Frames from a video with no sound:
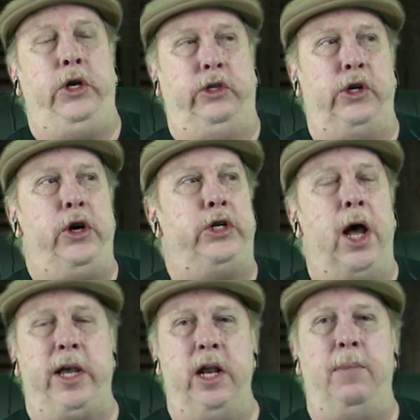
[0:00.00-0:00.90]
So you're
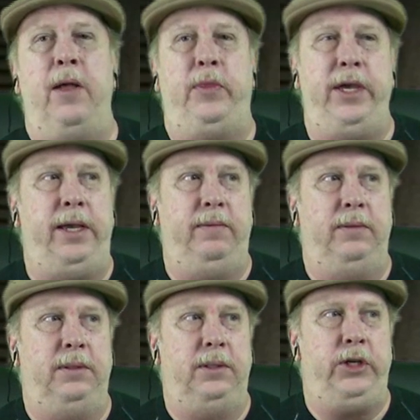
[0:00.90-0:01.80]
talking about
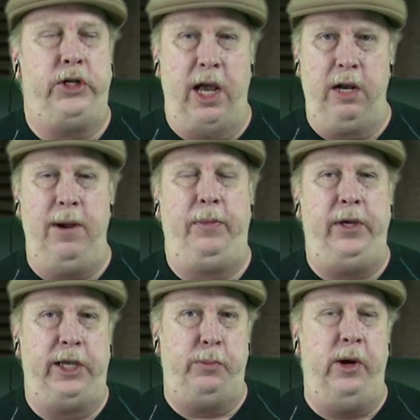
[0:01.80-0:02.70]
you're talking about the
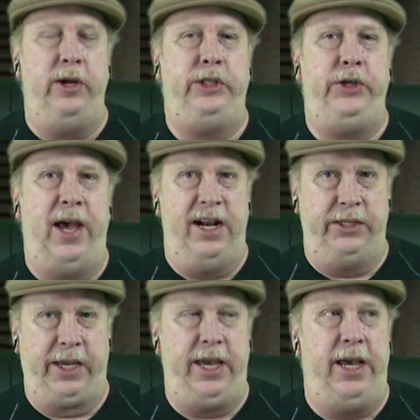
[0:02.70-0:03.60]
experience you had as
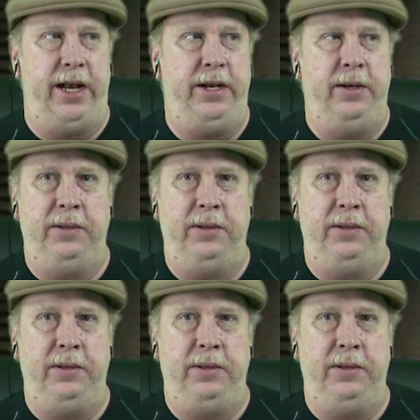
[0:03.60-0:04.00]
a kid.